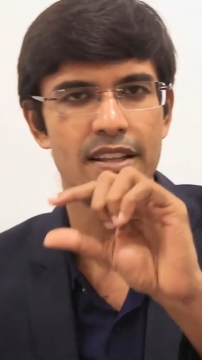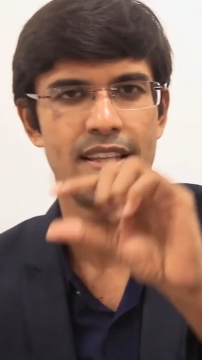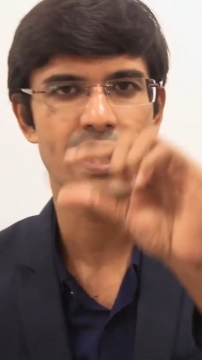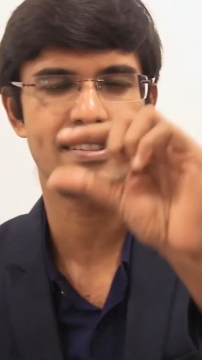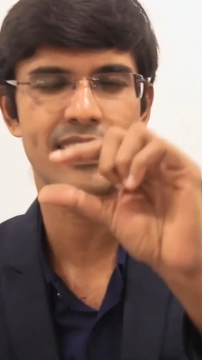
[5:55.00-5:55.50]

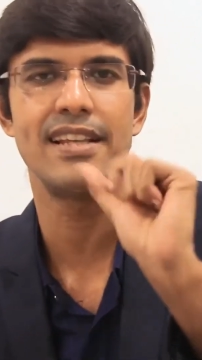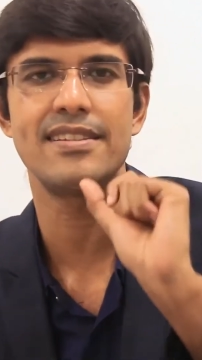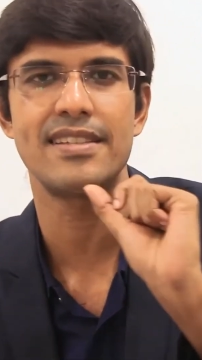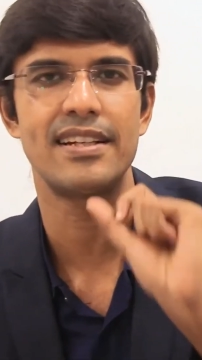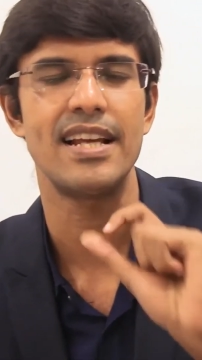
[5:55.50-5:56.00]
their skill
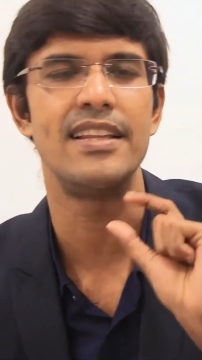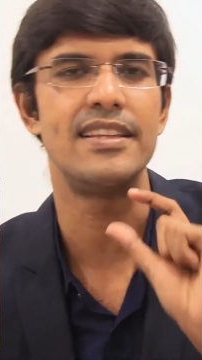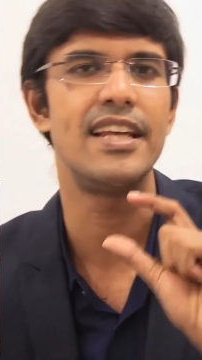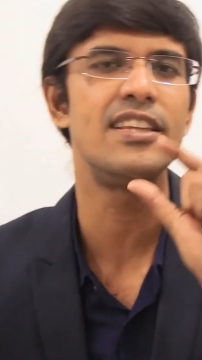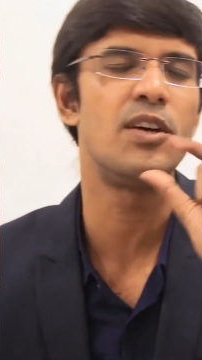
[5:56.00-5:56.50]
set,
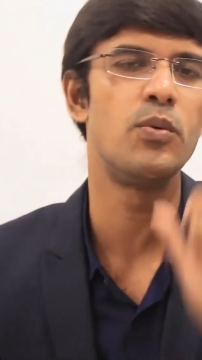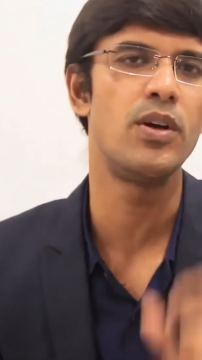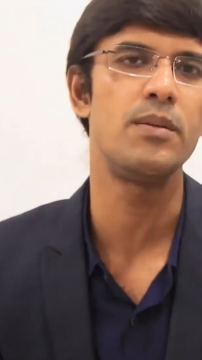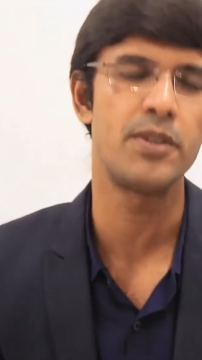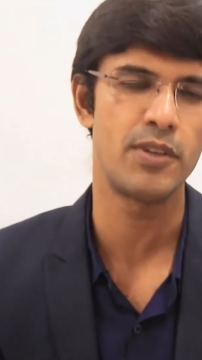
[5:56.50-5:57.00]
and then they
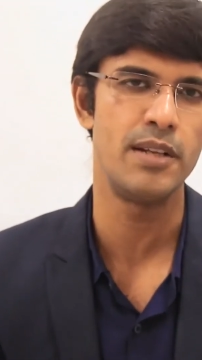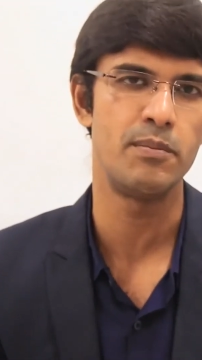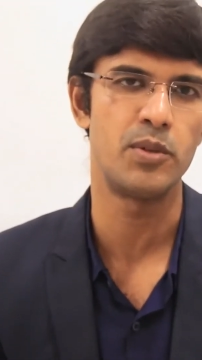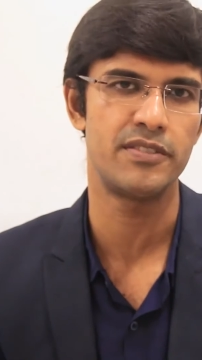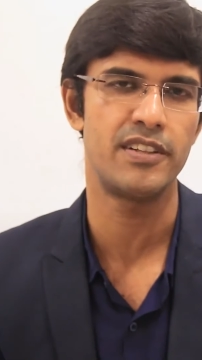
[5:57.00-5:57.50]
will be really
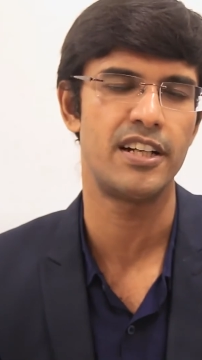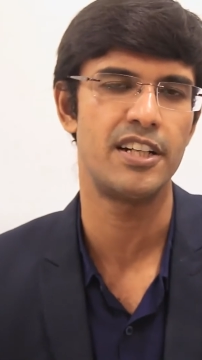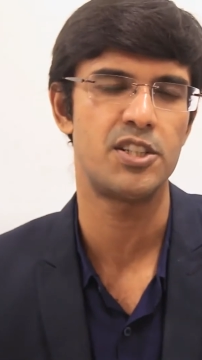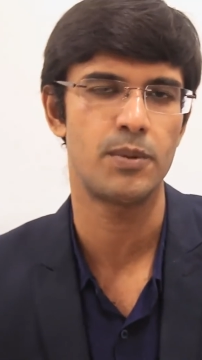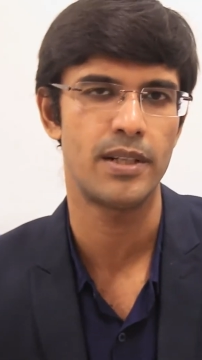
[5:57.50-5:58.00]
motivated
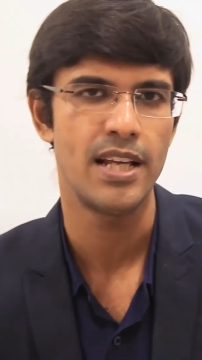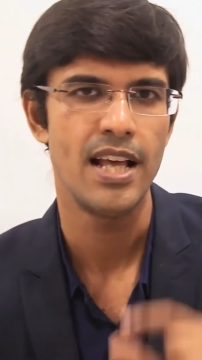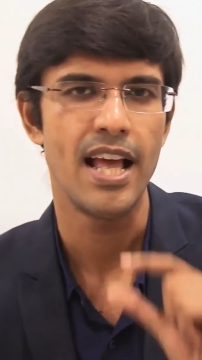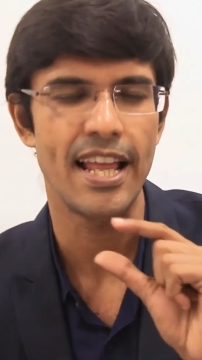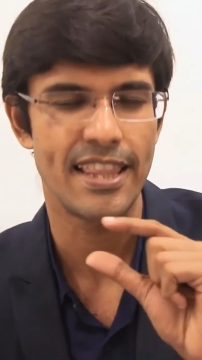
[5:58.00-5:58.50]
into it,
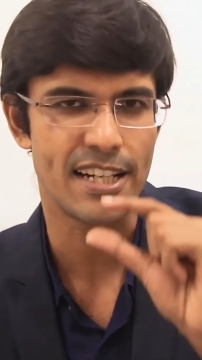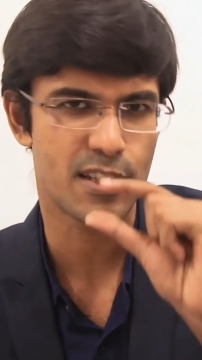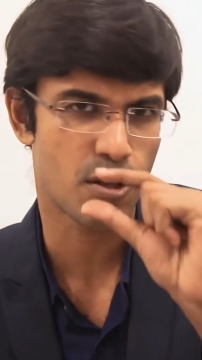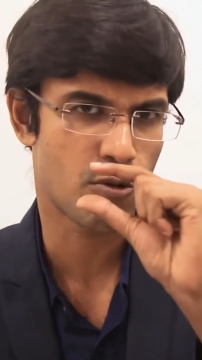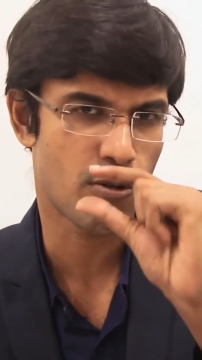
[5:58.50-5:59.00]
and that's
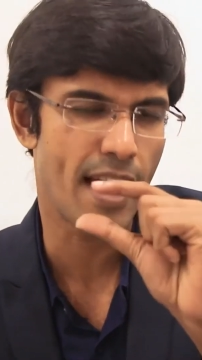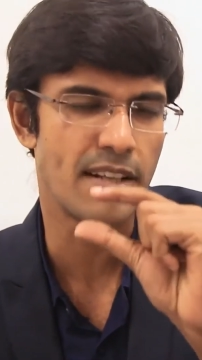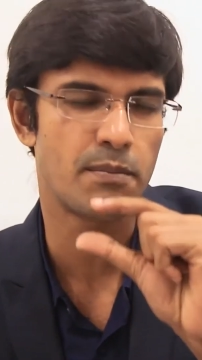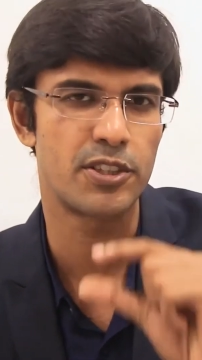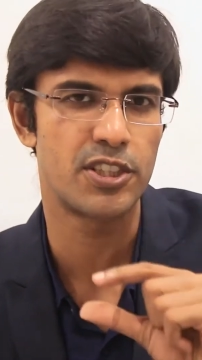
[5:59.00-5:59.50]
the
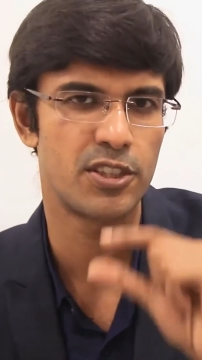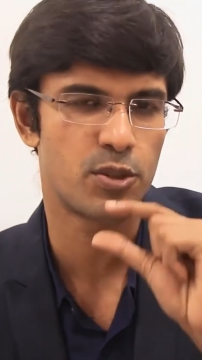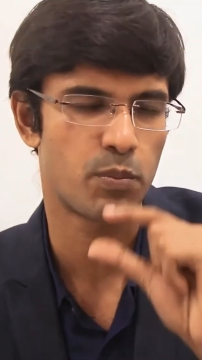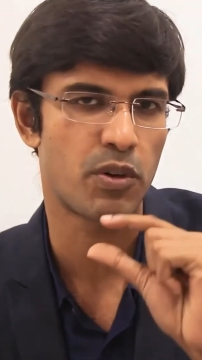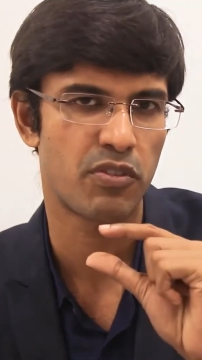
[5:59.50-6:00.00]
right margin
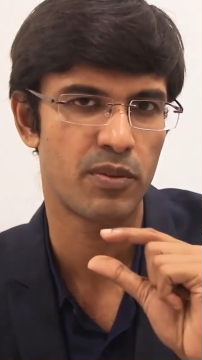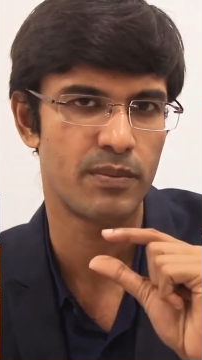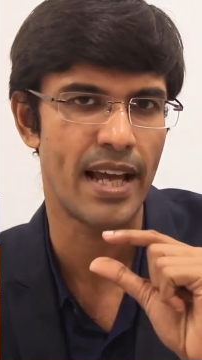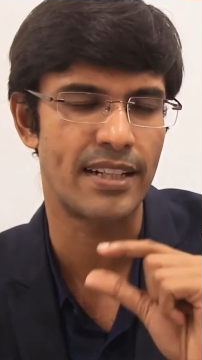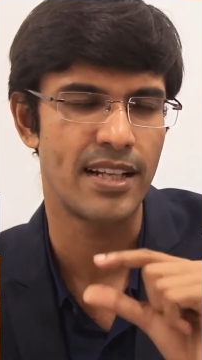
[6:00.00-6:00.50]
to
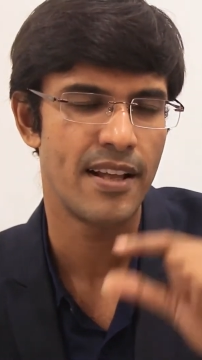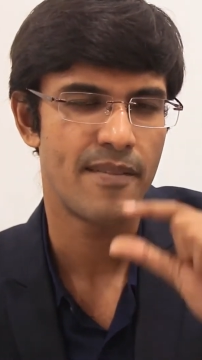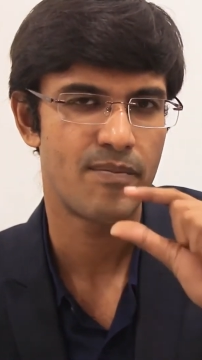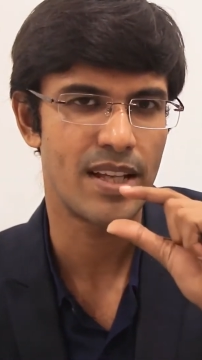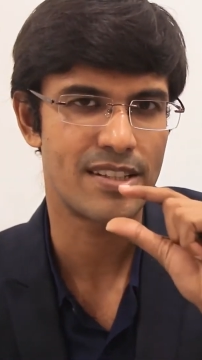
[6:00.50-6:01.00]
perform that
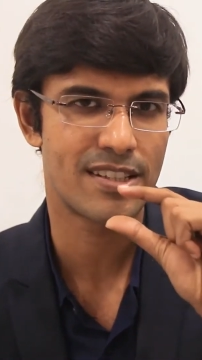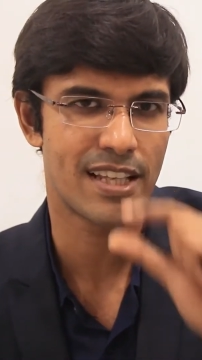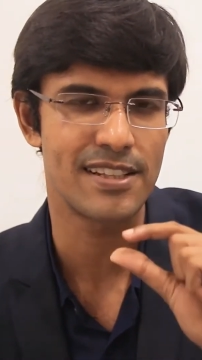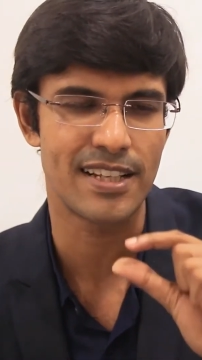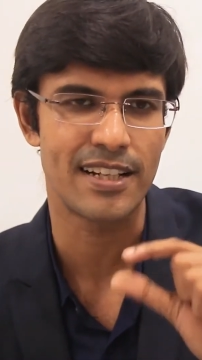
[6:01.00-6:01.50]

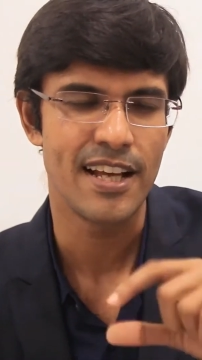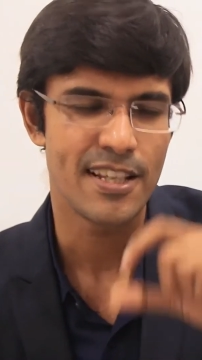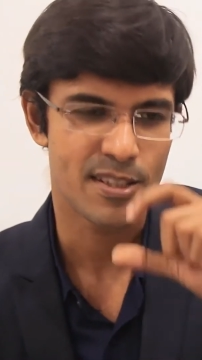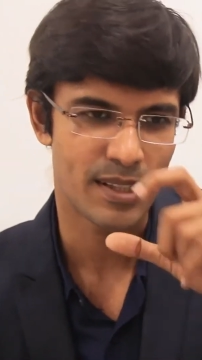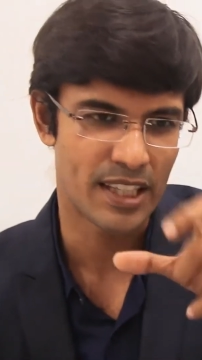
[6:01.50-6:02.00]
skill set.
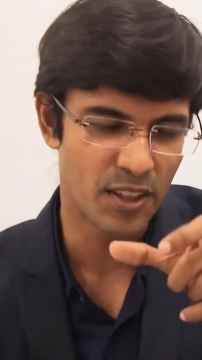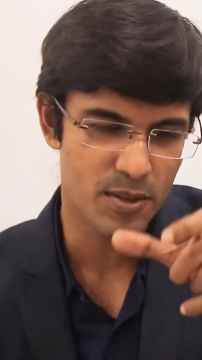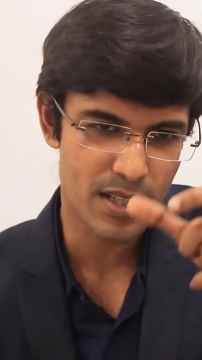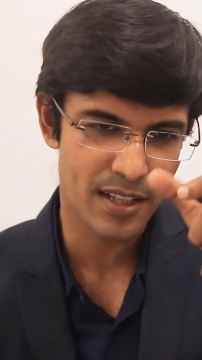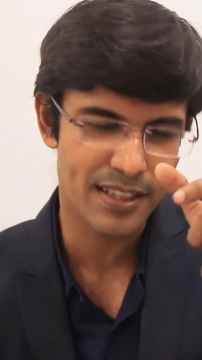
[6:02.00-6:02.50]
So those are